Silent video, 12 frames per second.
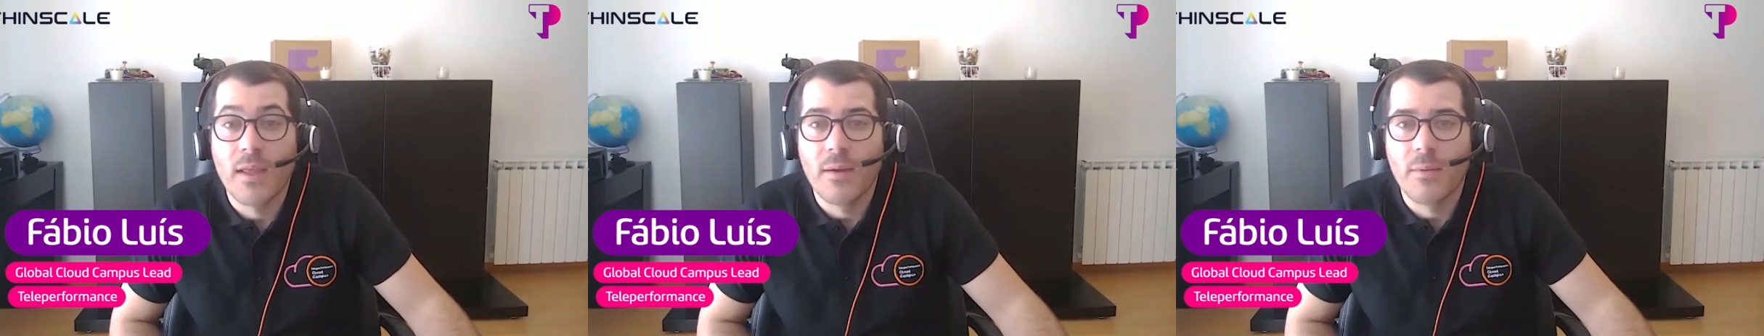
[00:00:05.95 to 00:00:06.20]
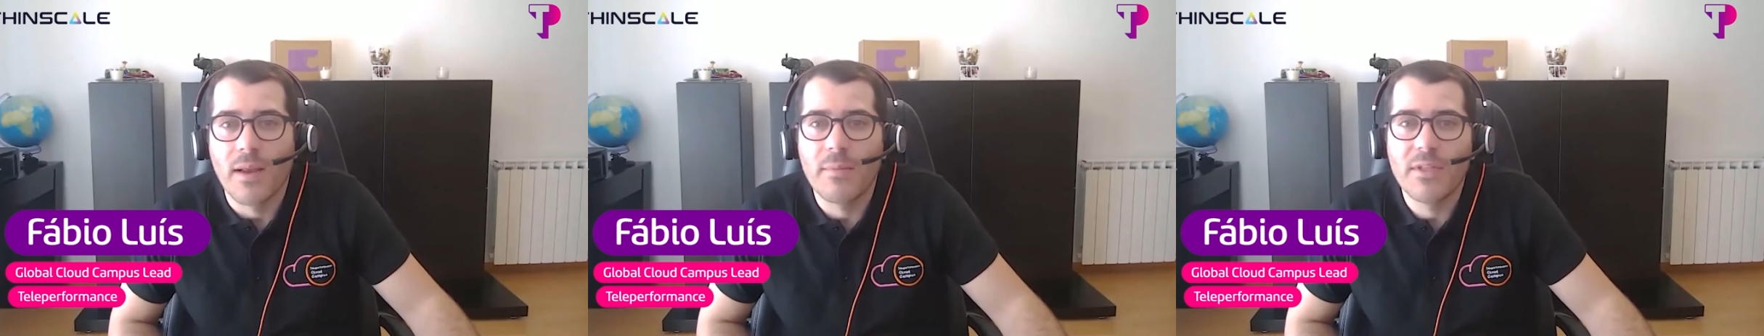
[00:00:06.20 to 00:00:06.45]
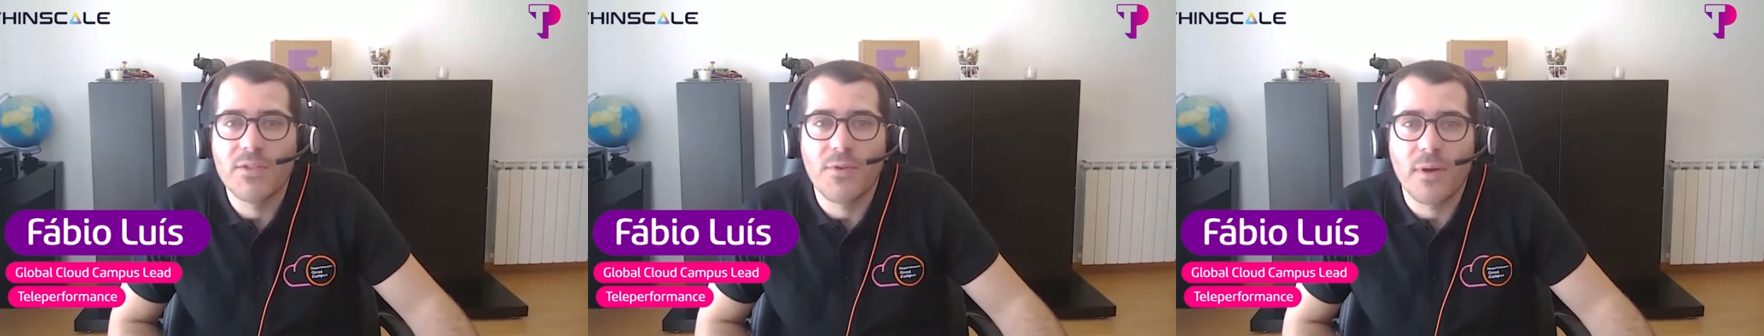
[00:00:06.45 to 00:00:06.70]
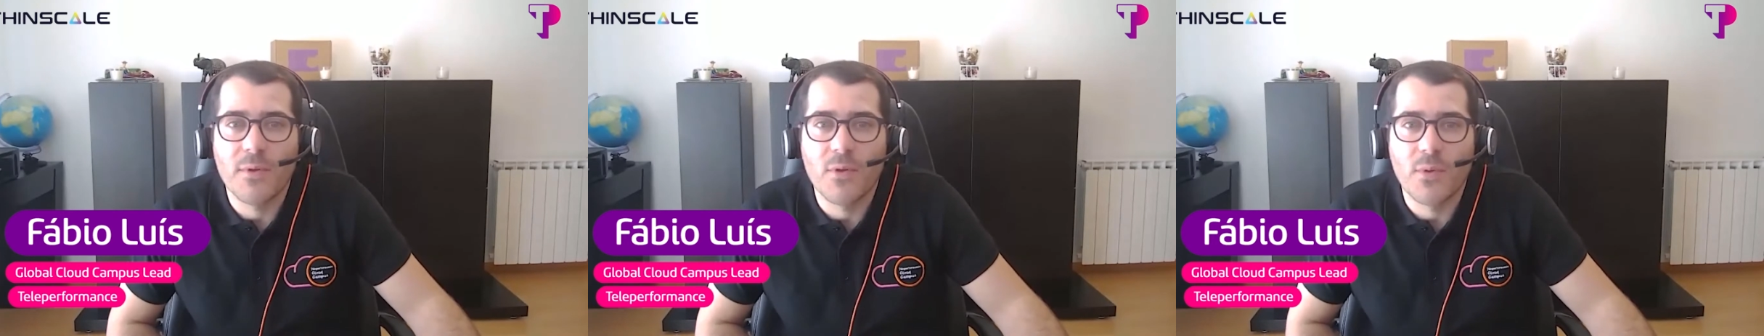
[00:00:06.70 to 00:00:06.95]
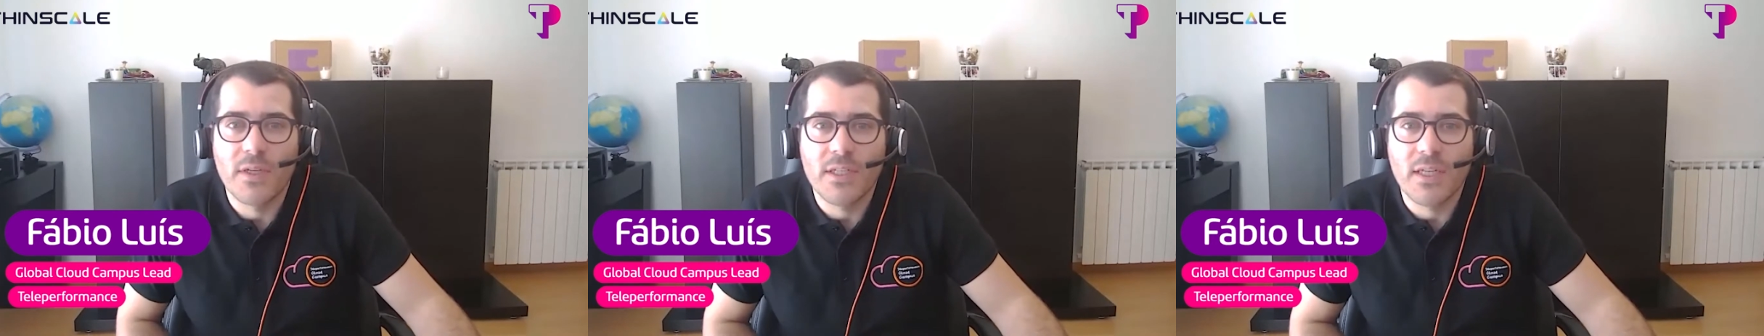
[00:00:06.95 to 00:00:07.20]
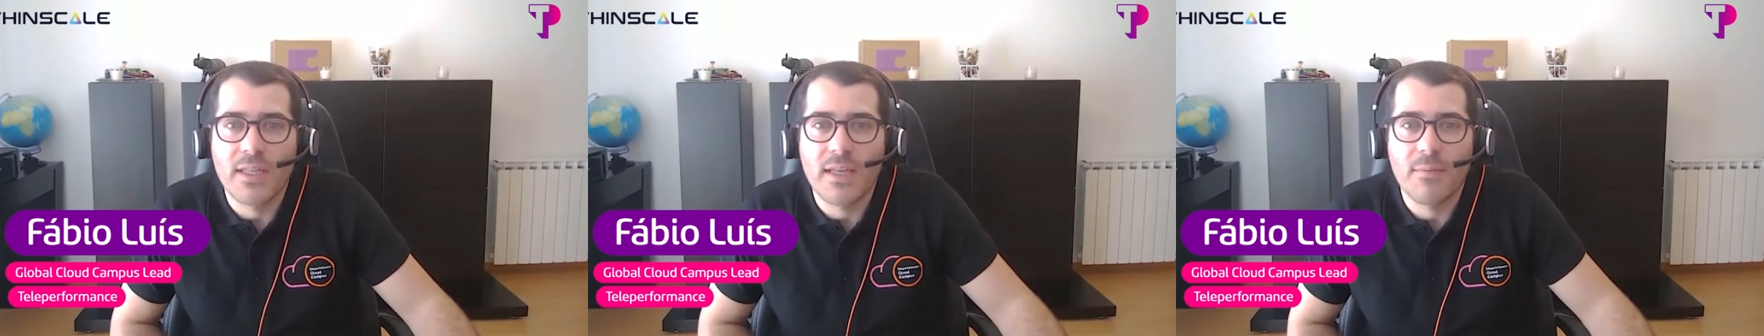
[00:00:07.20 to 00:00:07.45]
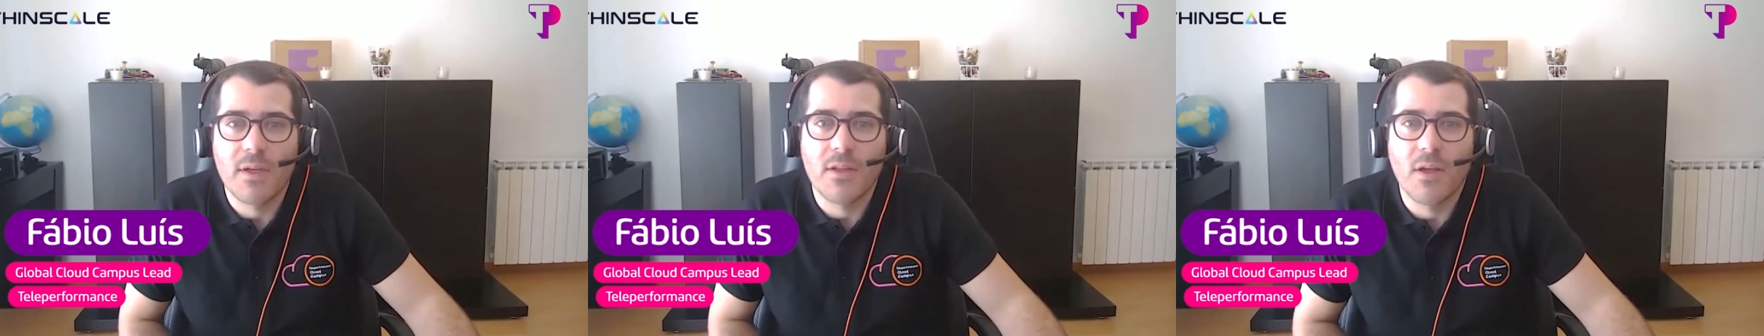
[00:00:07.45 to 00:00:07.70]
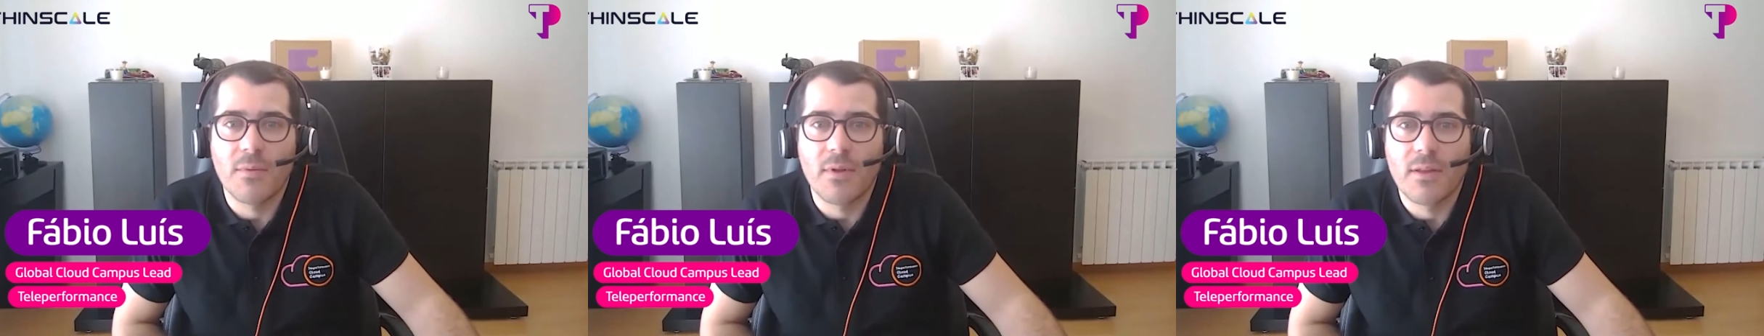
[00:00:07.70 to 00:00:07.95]
My name is Fabio Luis and I'm the
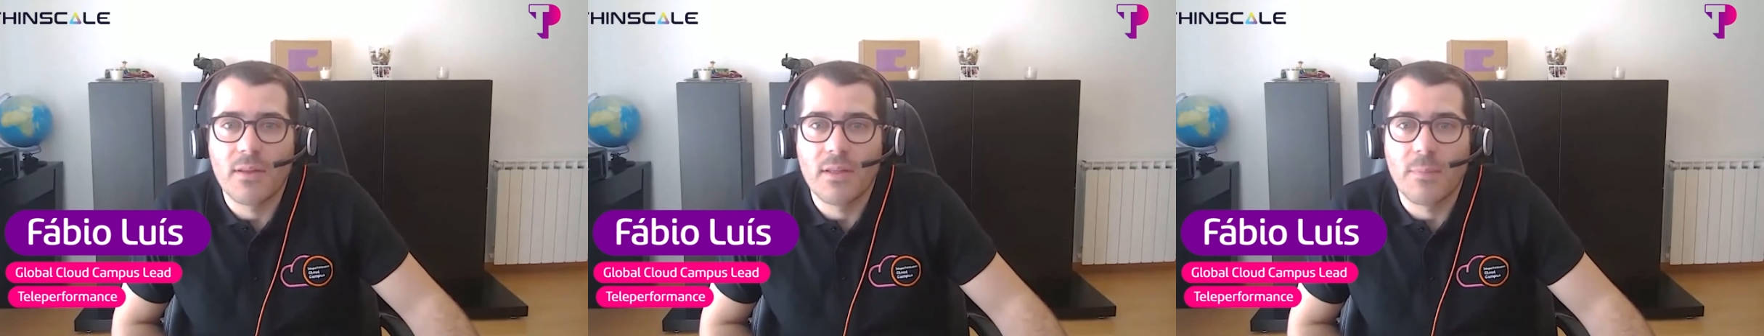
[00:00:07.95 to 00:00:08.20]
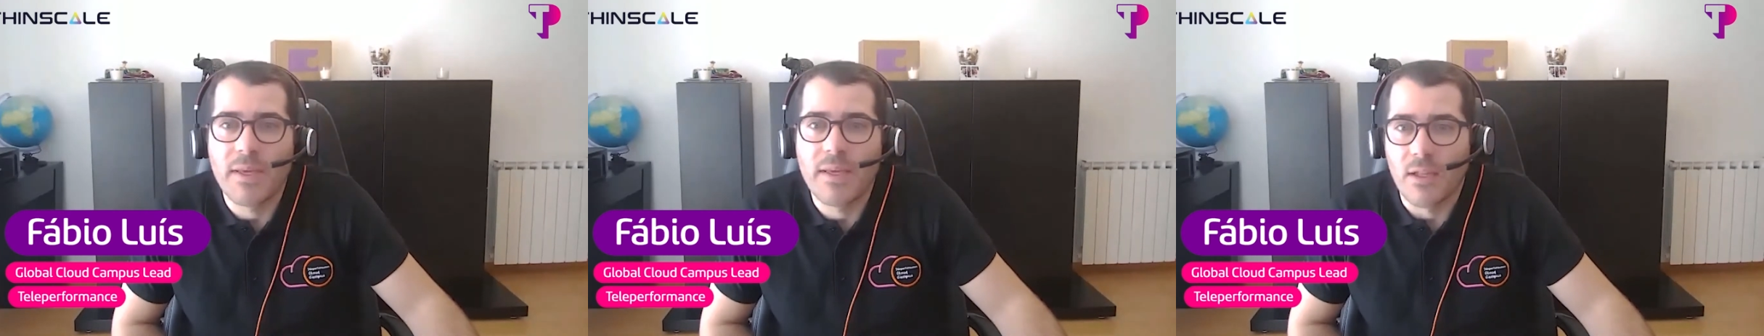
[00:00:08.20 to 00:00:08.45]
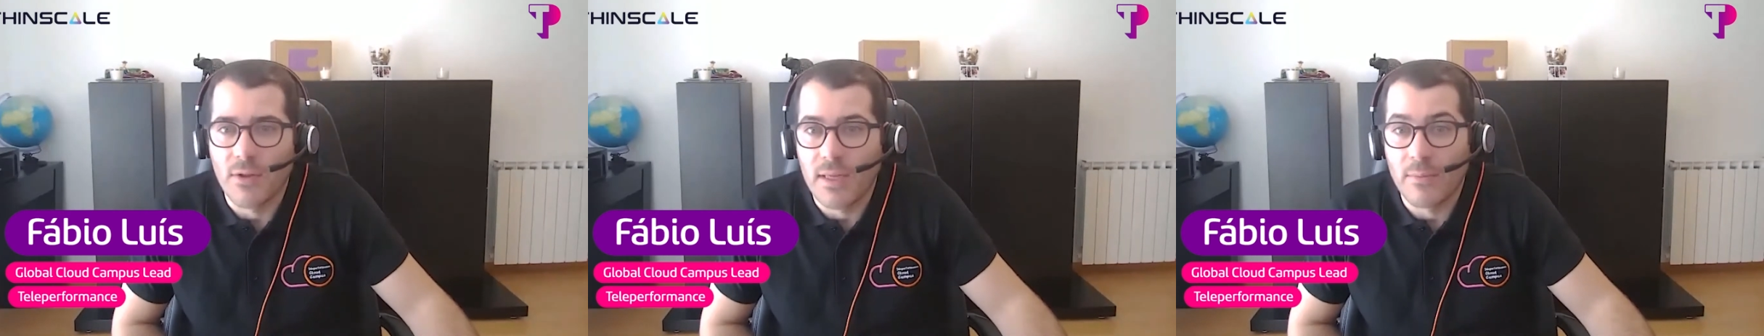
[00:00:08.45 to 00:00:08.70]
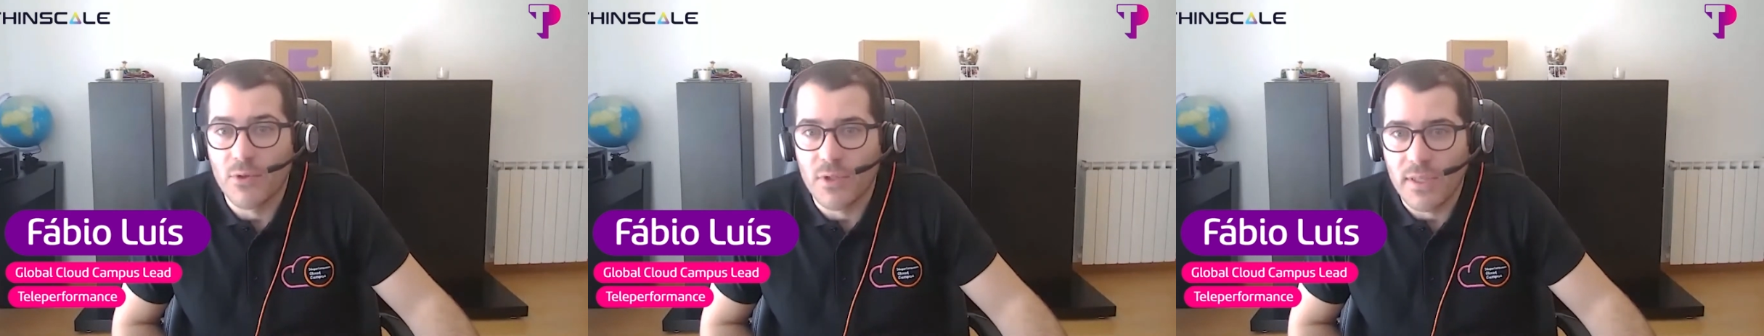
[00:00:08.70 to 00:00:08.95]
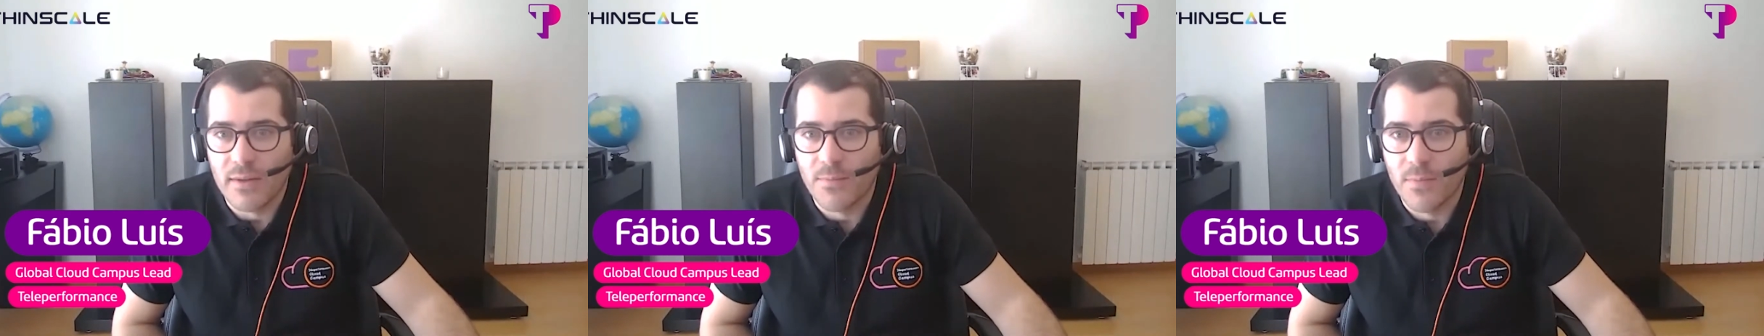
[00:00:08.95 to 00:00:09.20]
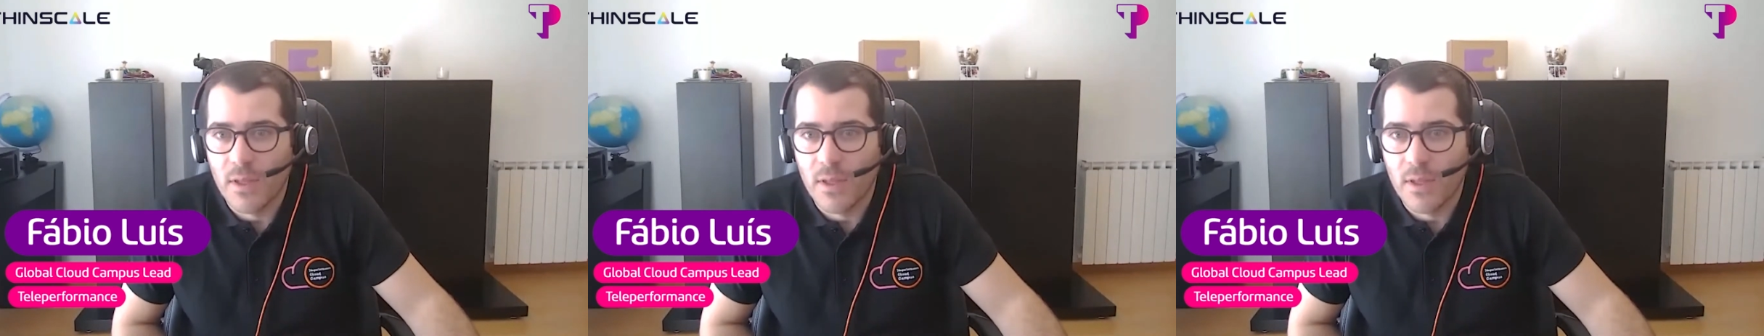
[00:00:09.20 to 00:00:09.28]
Global TP Cloud Campus Lead.